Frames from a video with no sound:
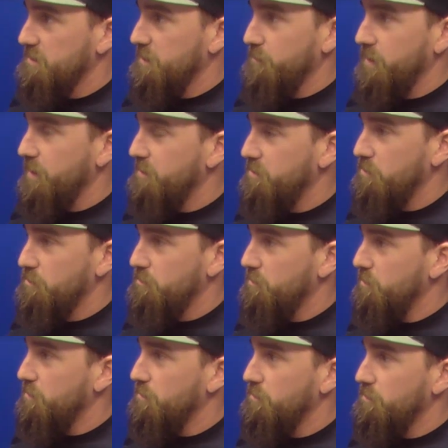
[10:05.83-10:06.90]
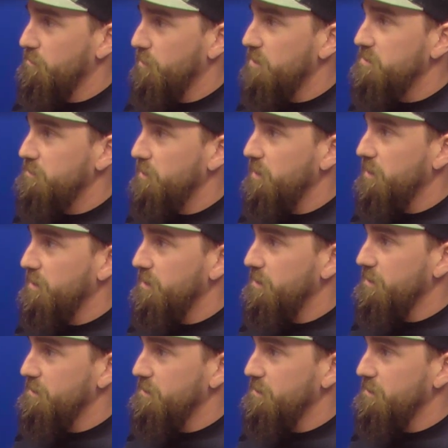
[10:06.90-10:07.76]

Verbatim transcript: He's like, man, your, your resume